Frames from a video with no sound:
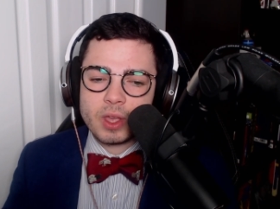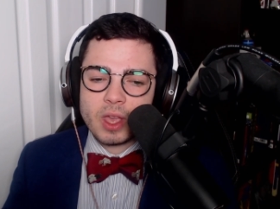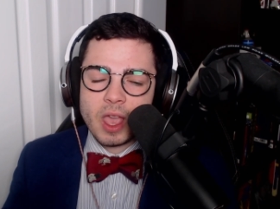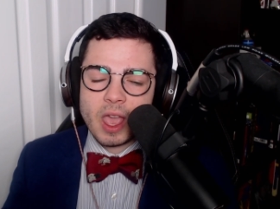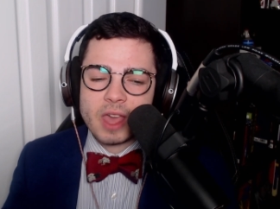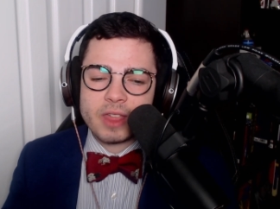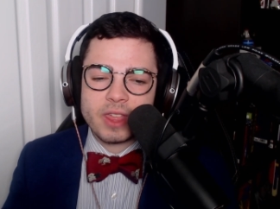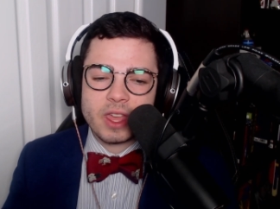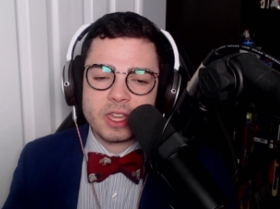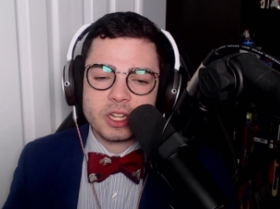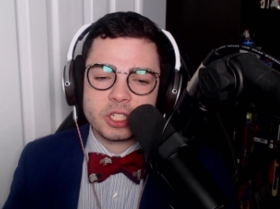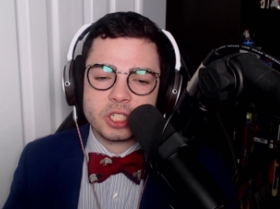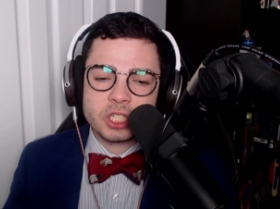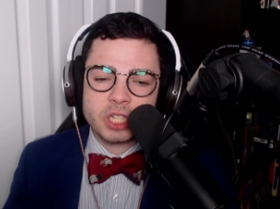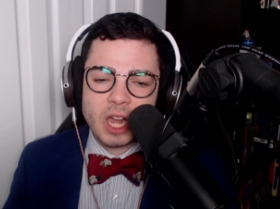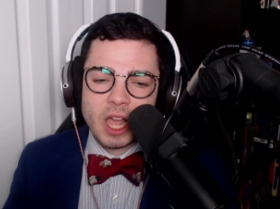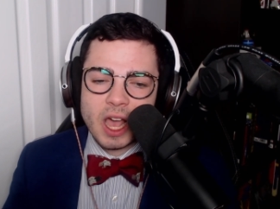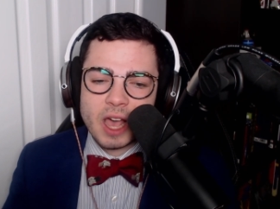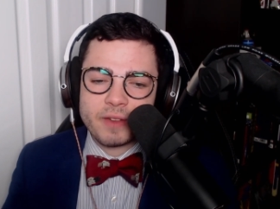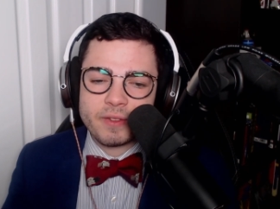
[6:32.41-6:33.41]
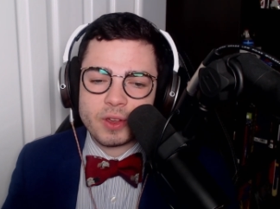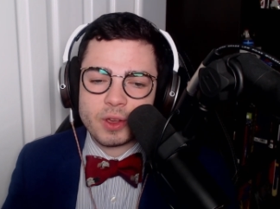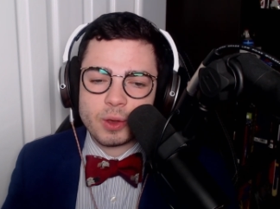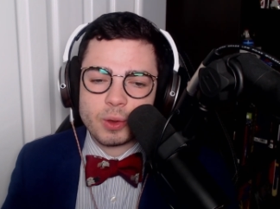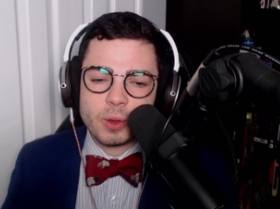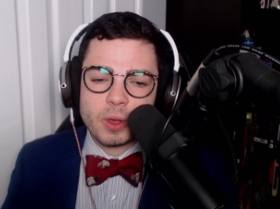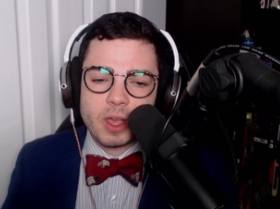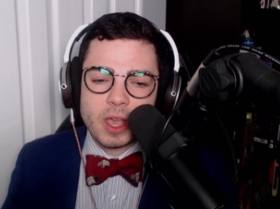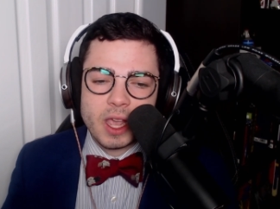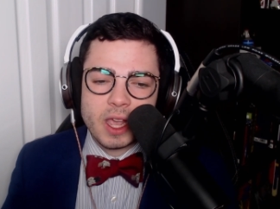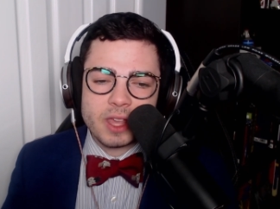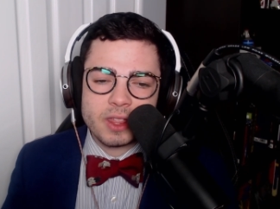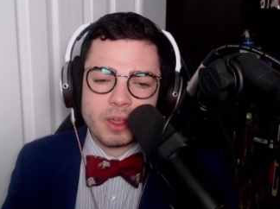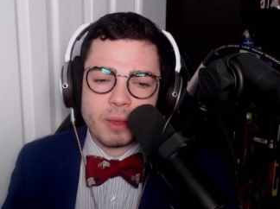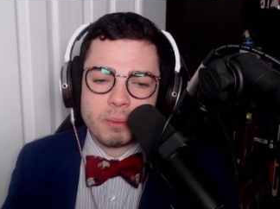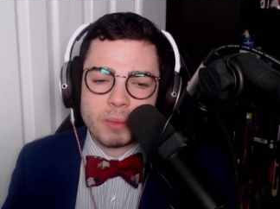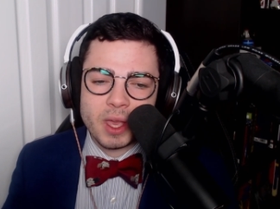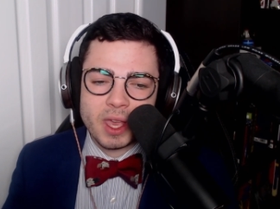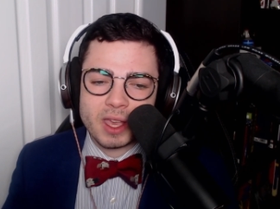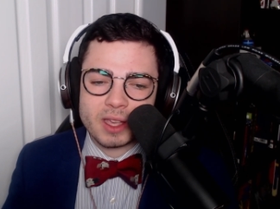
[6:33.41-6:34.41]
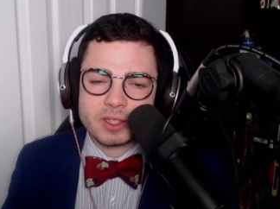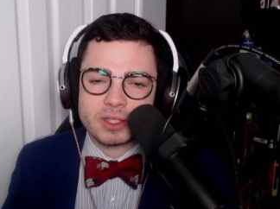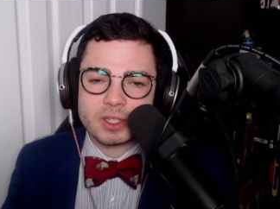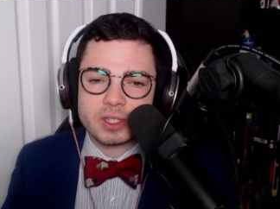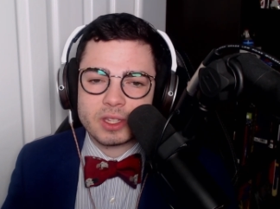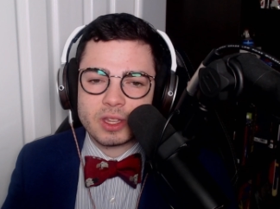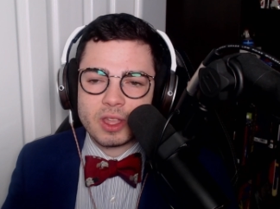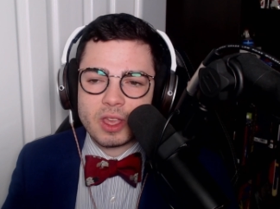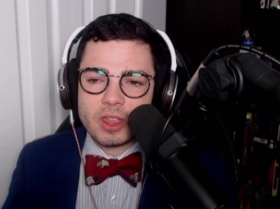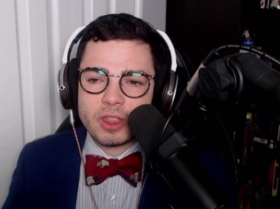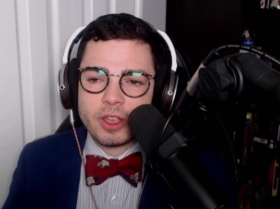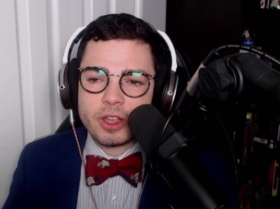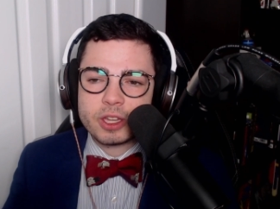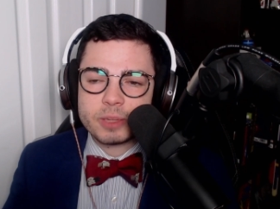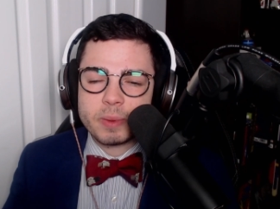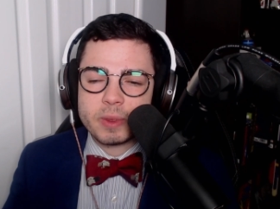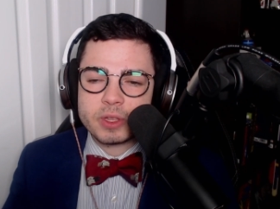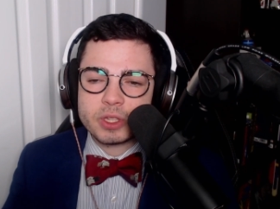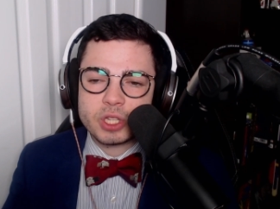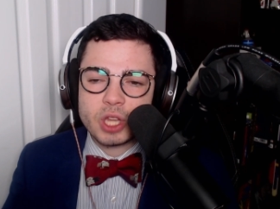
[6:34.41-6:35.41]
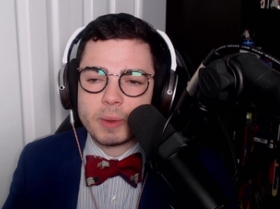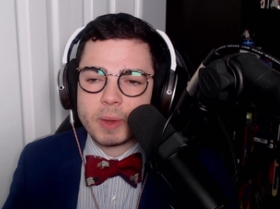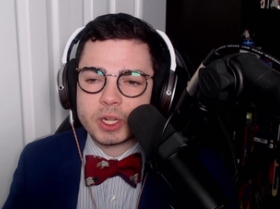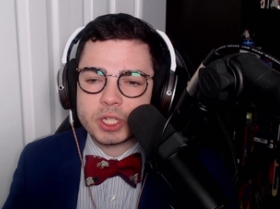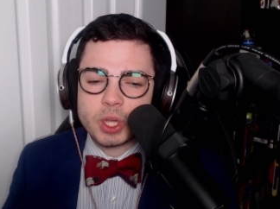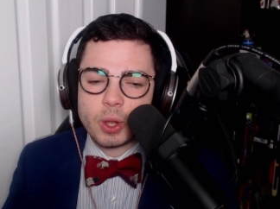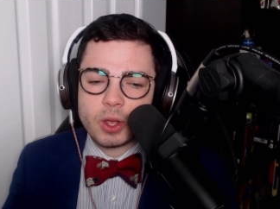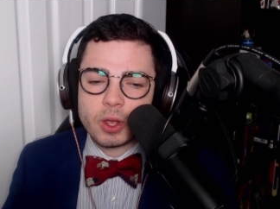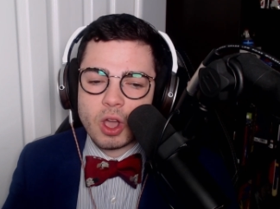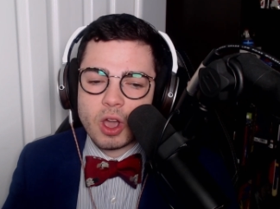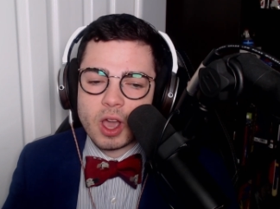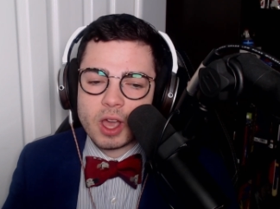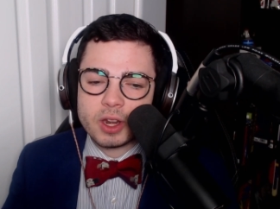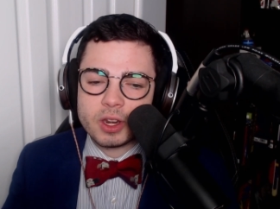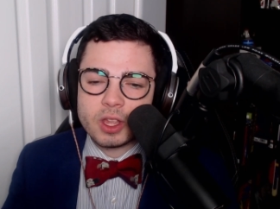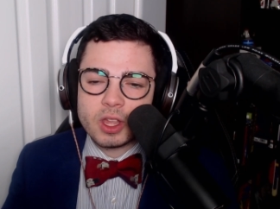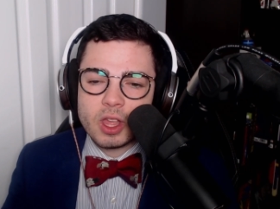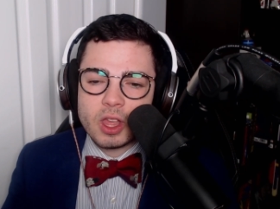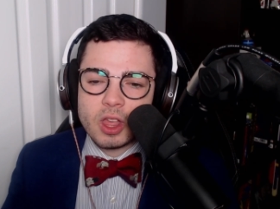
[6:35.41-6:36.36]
and then Chavo in the mix. There's been so much going on.